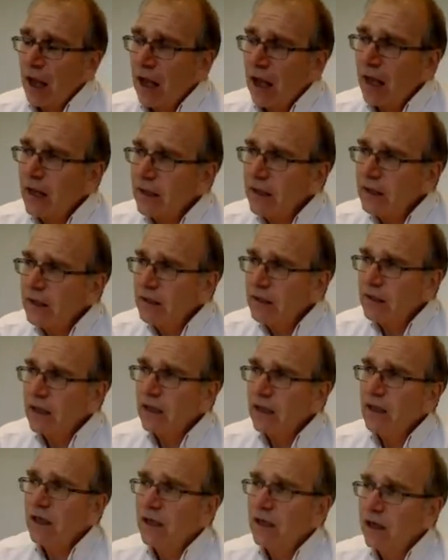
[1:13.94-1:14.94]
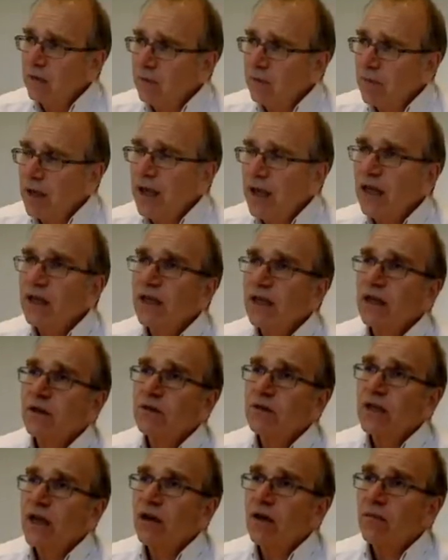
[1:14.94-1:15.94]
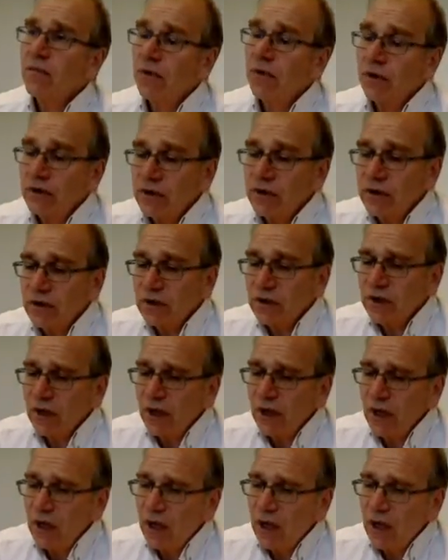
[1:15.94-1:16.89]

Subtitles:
and compared those outputs.